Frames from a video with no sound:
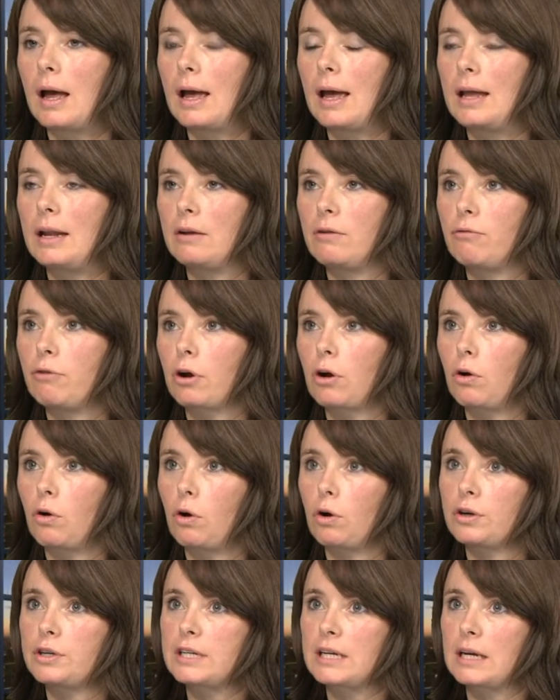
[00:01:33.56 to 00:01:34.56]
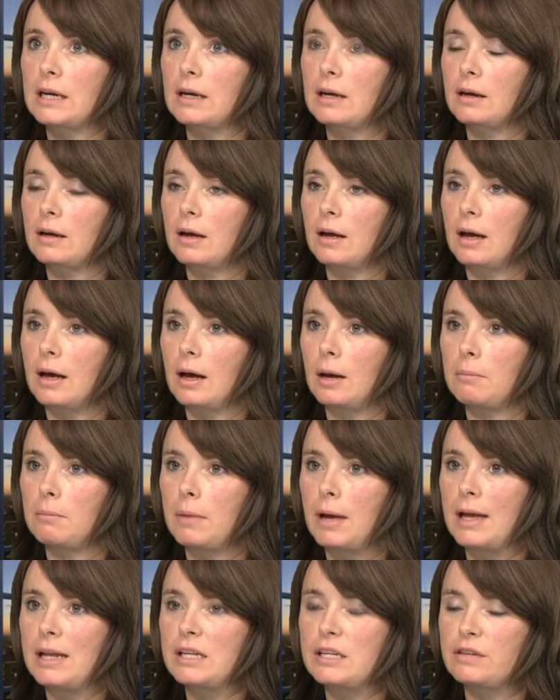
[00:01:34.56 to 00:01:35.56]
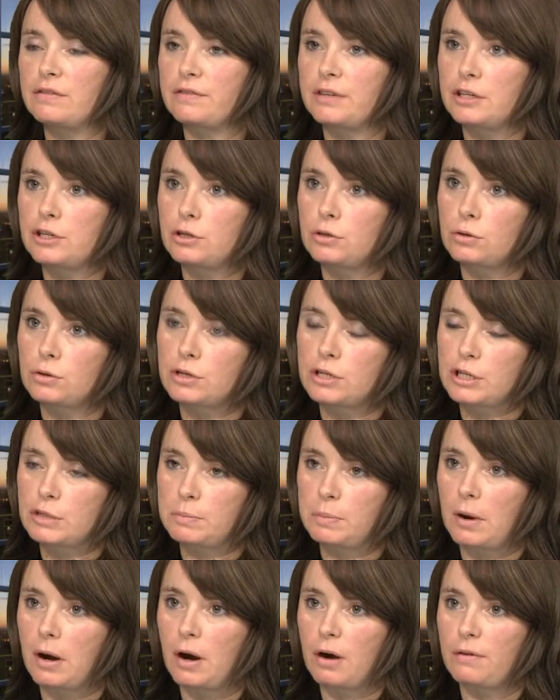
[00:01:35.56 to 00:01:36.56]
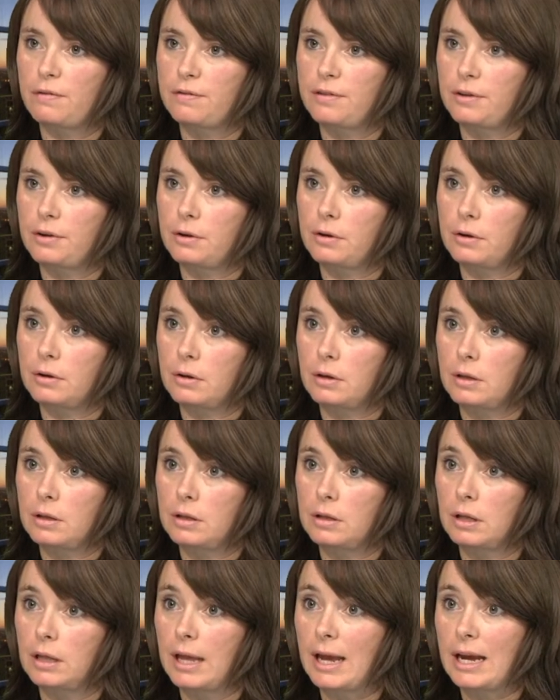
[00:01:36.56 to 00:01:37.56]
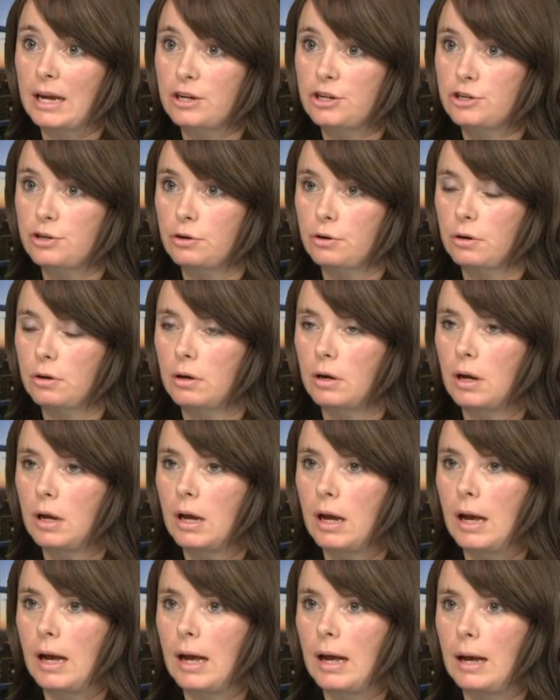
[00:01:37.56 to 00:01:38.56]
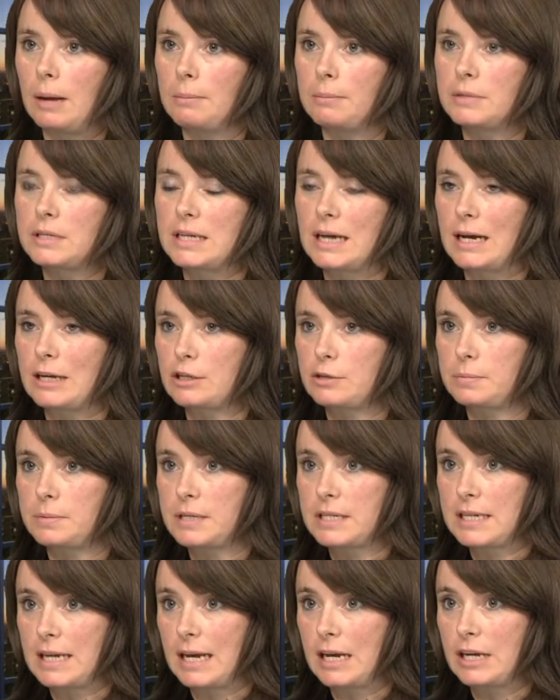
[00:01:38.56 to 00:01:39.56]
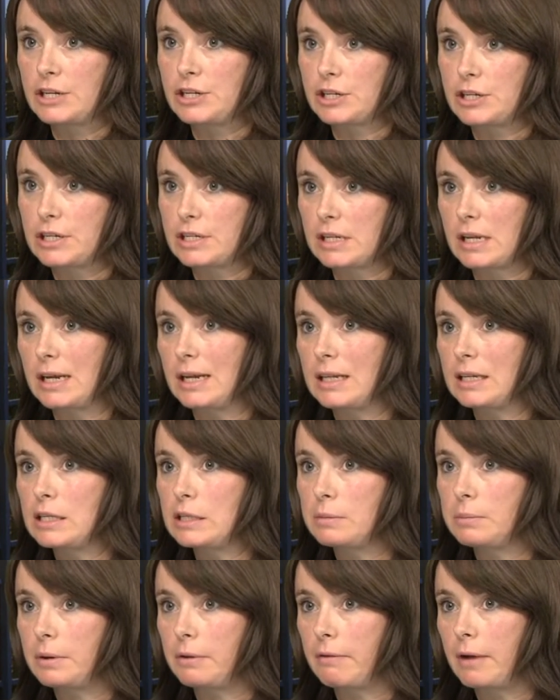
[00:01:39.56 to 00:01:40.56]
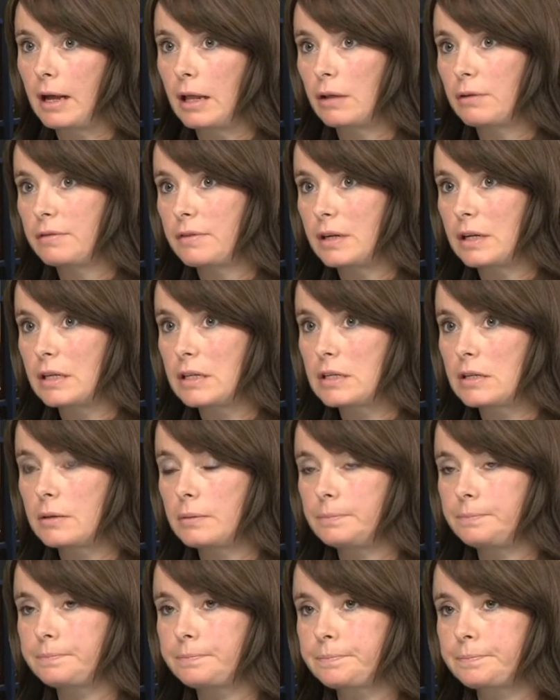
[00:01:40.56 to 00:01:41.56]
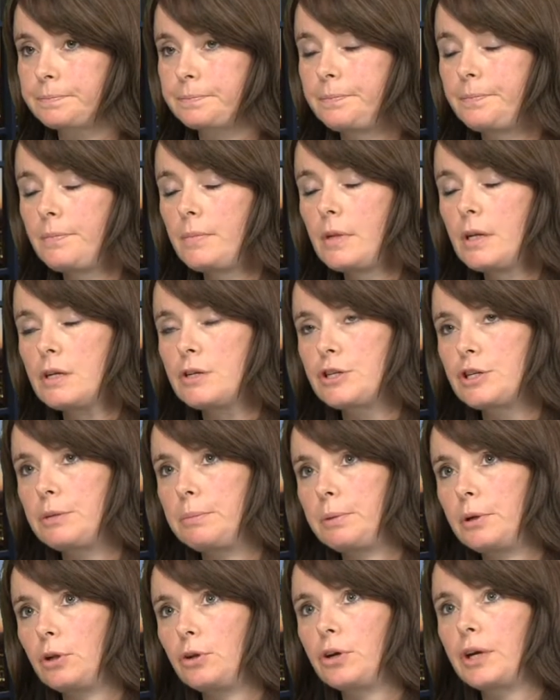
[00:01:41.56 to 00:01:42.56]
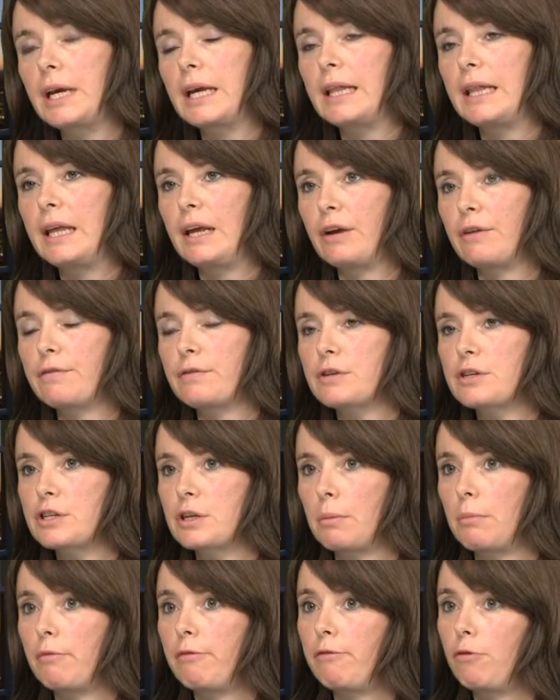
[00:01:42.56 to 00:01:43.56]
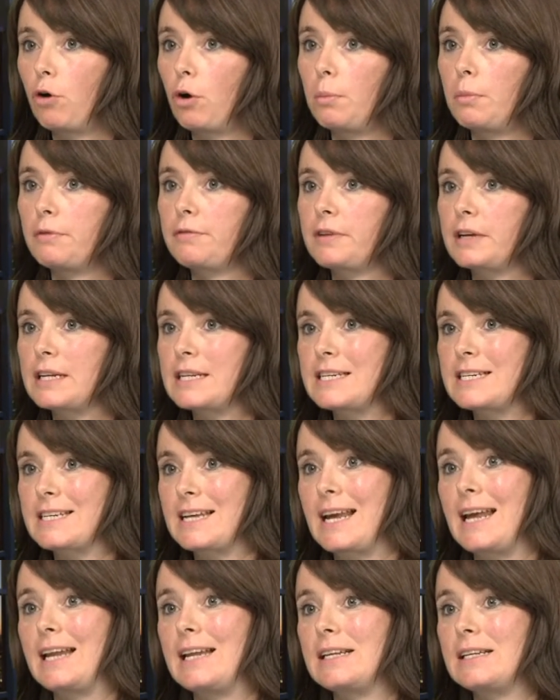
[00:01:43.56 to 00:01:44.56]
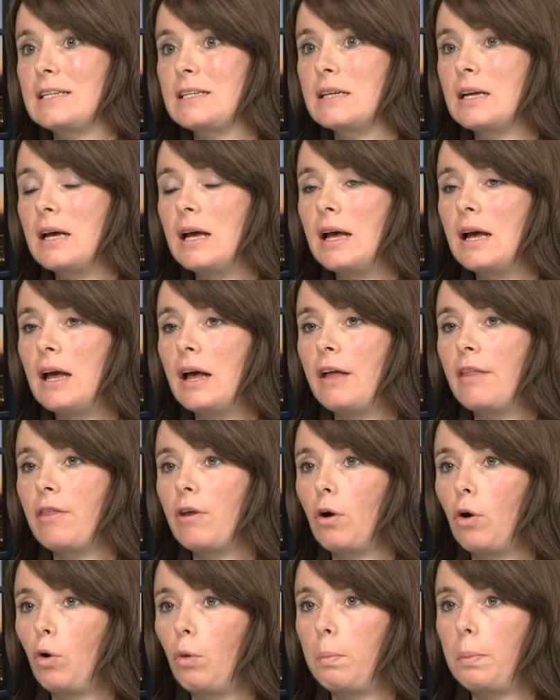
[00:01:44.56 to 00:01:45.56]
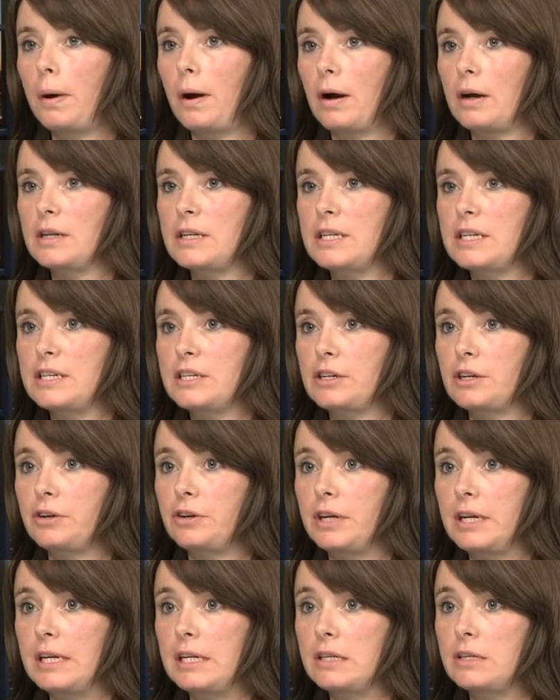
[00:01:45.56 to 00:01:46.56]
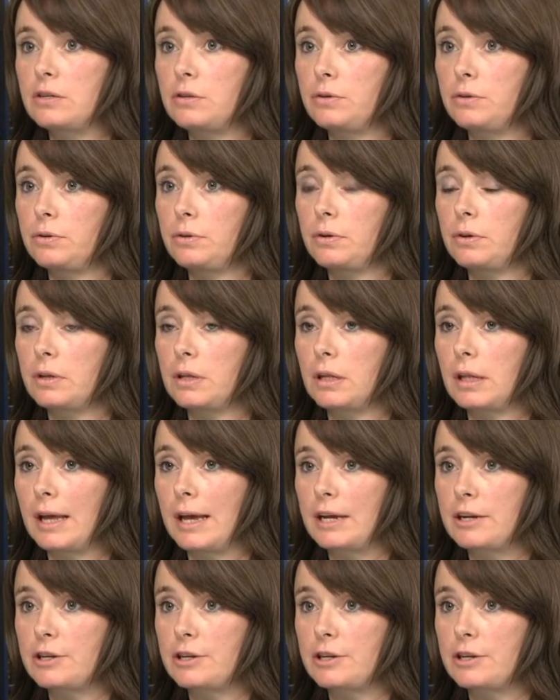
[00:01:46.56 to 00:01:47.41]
In recording individuals as part of the lecture, data protection is likely to be relevant. So you'd be looking there for some form of consent that all parties agreed to the